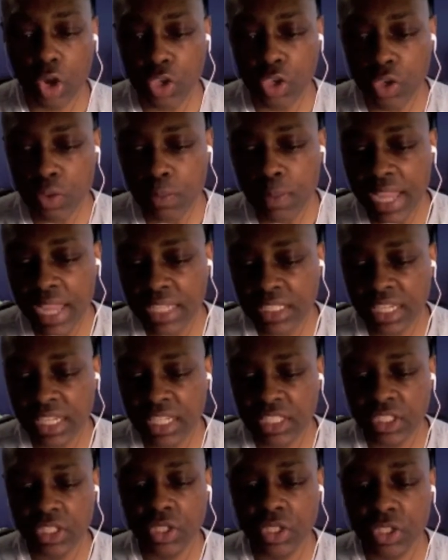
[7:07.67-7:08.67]
you may
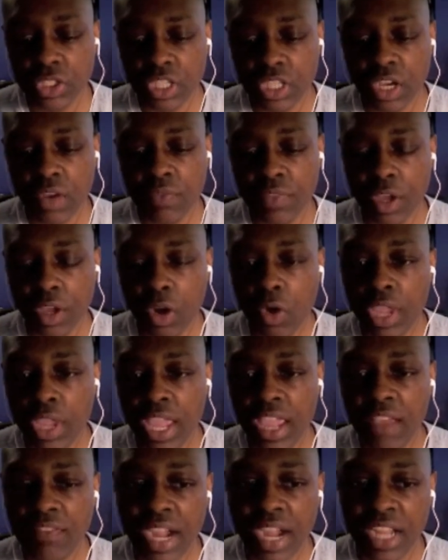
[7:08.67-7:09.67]
say to yourself that,
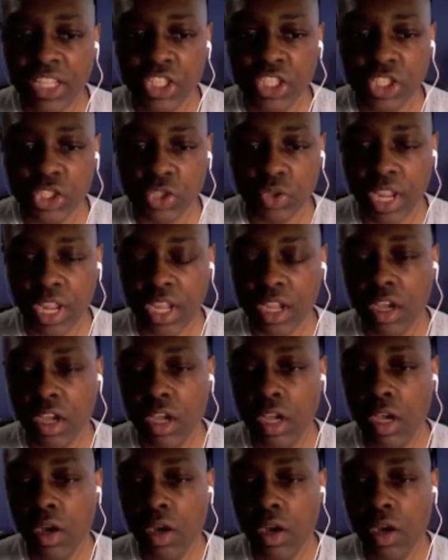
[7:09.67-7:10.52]
okay, if I just drink